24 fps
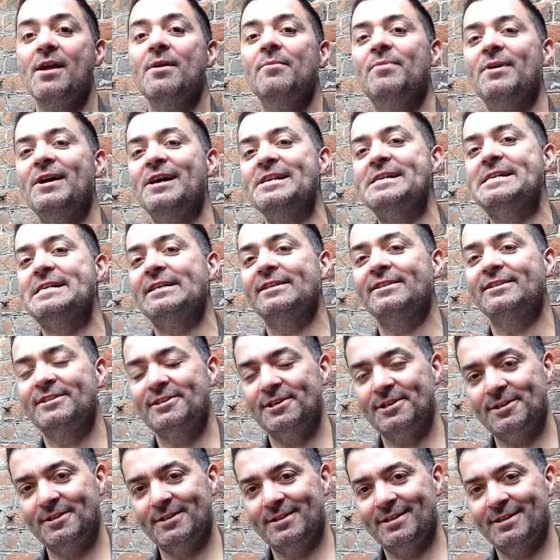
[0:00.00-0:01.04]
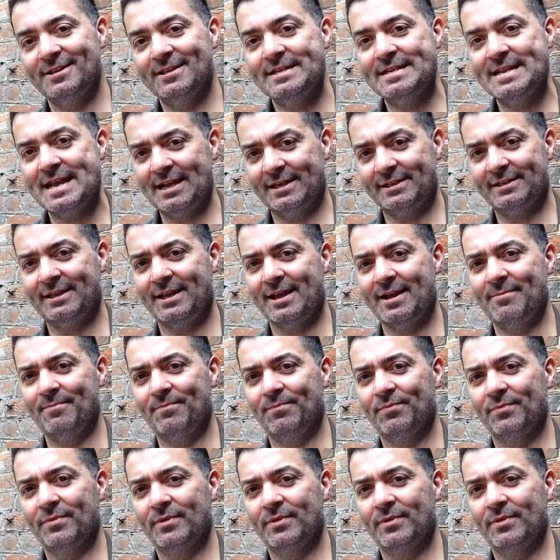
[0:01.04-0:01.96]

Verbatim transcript: But until next time,